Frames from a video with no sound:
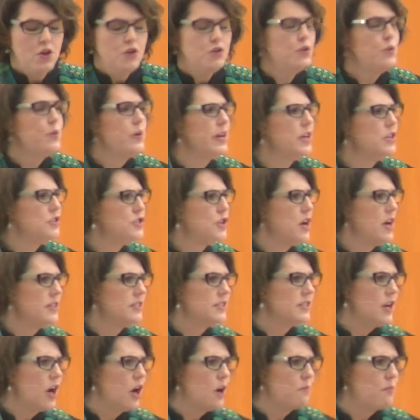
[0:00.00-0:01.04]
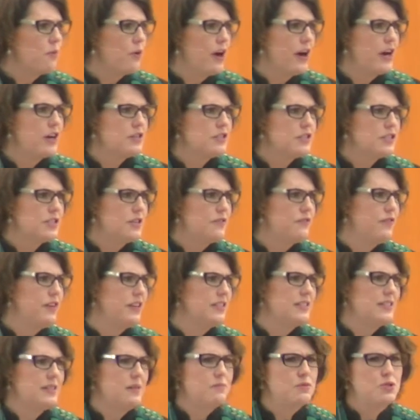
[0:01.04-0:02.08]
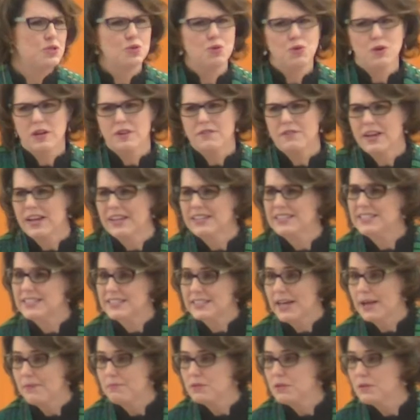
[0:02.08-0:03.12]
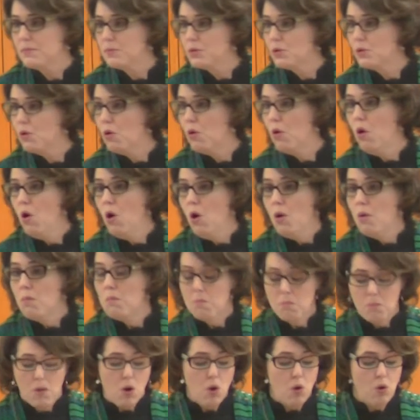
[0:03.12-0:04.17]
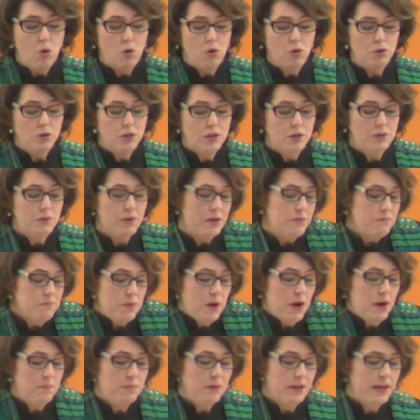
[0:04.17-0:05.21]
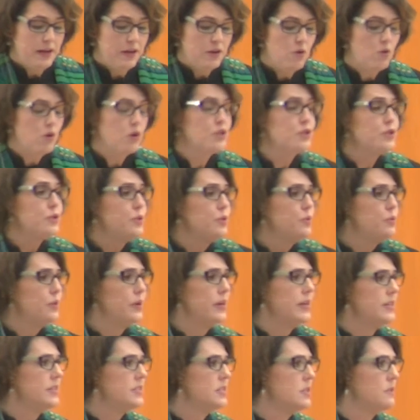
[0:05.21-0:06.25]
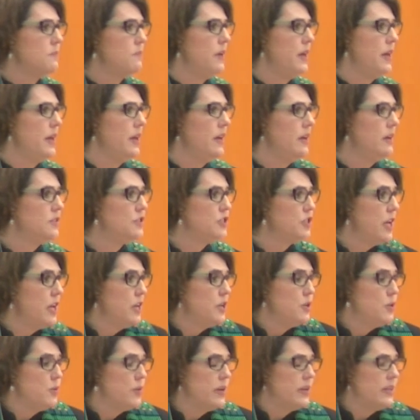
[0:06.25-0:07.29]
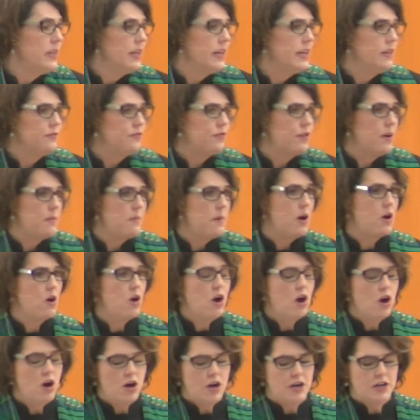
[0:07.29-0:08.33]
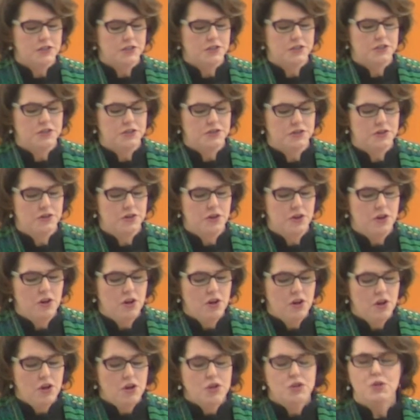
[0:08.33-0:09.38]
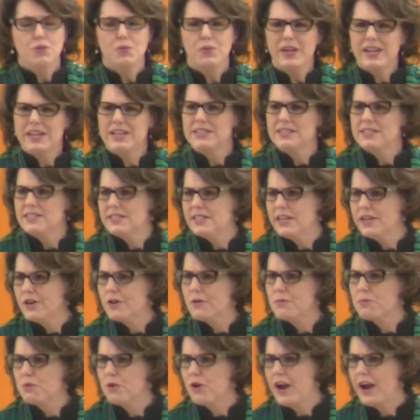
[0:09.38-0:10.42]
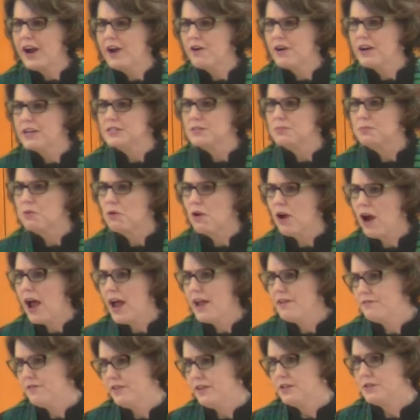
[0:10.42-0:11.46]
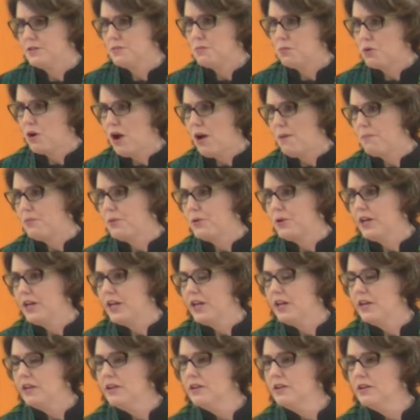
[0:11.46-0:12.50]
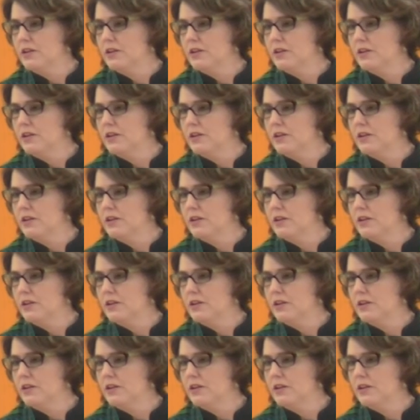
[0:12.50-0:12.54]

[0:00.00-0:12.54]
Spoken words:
Do we adjust our prayers to fit some sort of acceptable mold in public, or do we speak genuinely from our hearts? Do we consider prayer as private property,